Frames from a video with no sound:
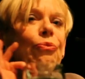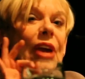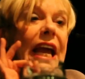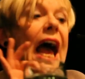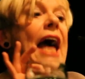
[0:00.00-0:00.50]

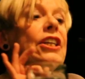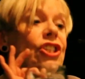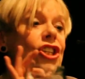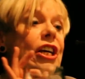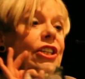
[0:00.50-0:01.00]
we
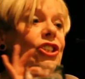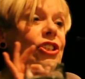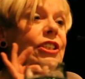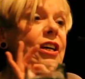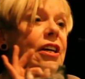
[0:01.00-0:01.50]
can
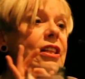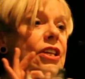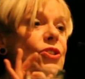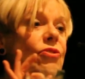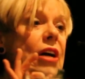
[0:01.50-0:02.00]
turn
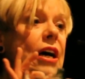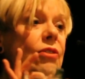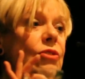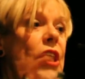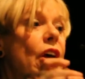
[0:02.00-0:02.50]
this
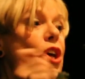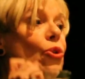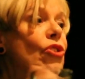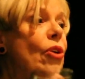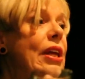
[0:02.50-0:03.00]
around.
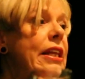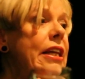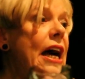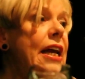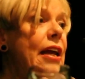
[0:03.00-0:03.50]
You know,
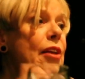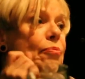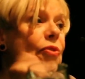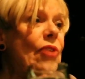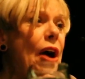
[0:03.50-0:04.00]

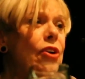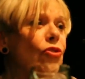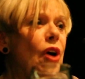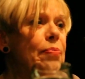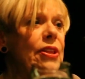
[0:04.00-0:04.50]
I
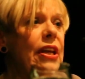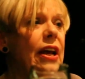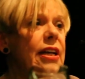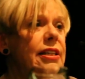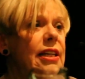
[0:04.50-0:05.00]
grew up in the
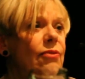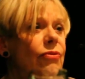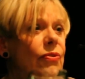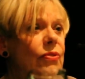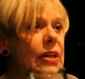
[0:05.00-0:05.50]

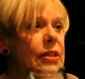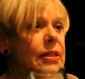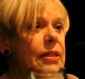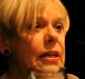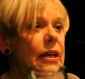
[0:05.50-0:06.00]

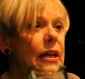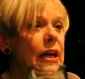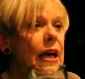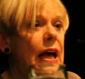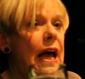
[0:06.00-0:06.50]
1950s,
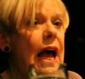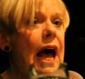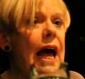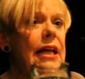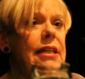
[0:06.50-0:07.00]

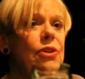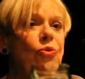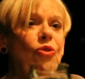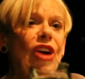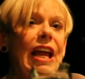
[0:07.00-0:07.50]
And
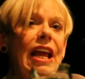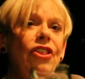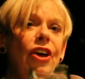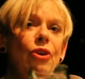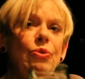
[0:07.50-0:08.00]

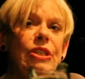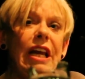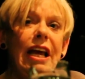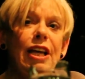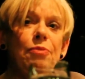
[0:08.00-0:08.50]
in those
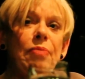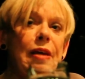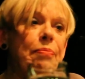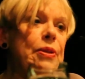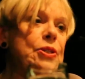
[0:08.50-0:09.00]
days,
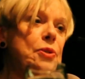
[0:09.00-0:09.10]
people